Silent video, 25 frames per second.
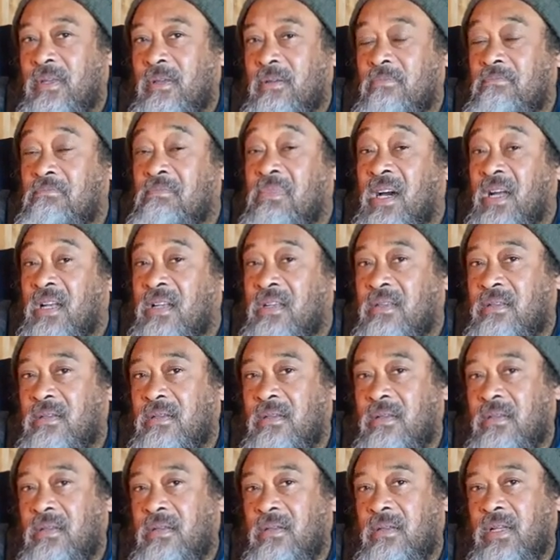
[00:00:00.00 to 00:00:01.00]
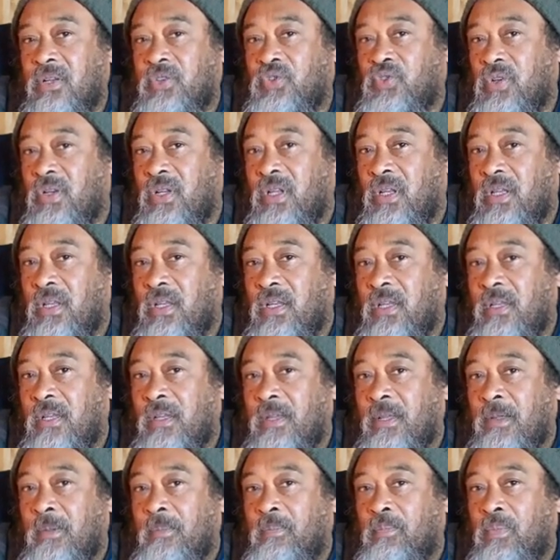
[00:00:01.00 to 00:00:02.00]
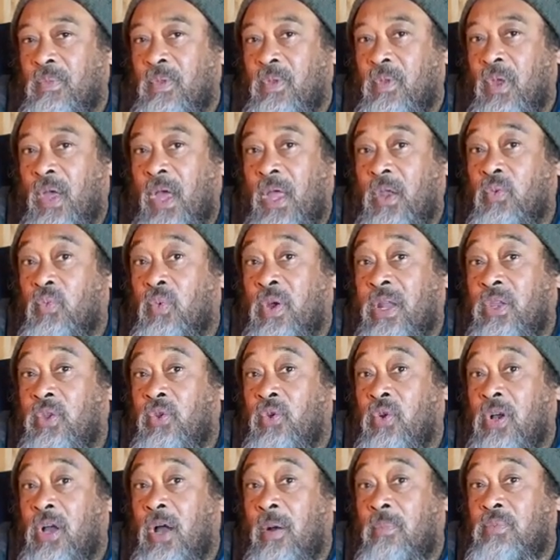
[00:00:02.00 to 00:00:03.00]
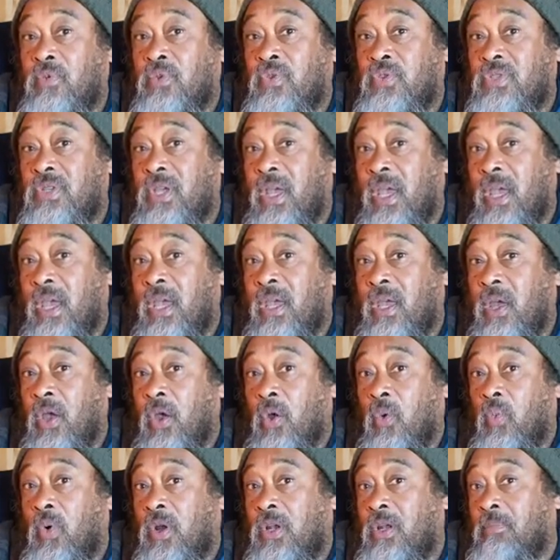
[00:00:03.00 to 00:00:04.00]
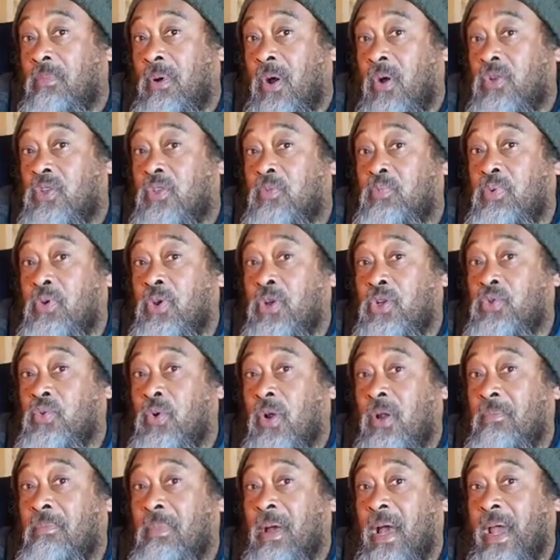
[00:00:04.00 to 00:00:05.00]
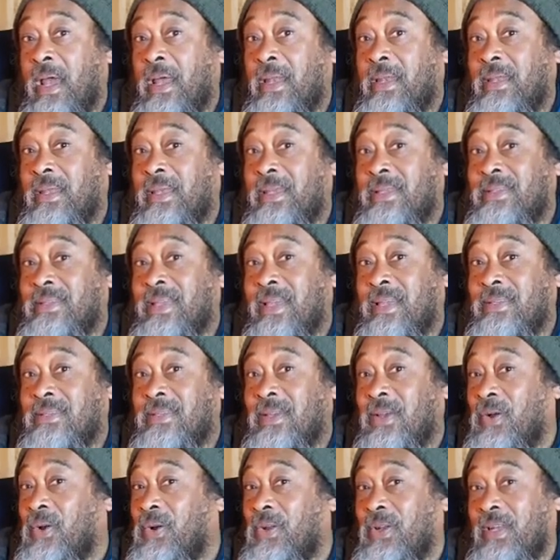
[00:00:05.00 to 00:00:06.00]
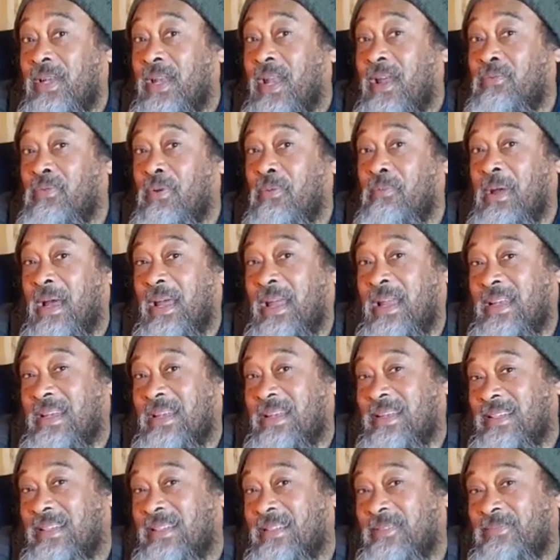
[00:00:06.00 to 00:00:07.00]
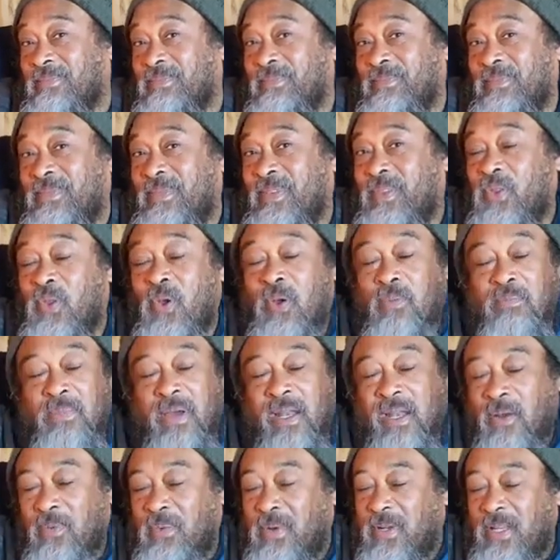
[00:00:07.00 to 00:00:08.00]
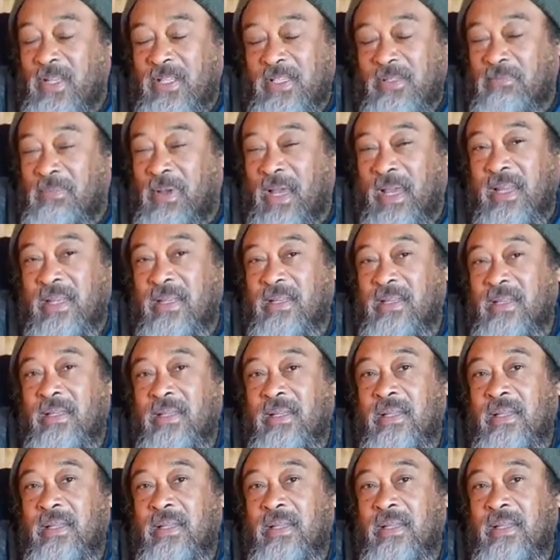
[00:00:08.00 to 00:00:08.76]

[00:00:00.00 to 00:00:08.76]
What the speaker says: But actually, and when you come to say, what about spiritual mind? He says, oh, never mind. Don't bother with this mind.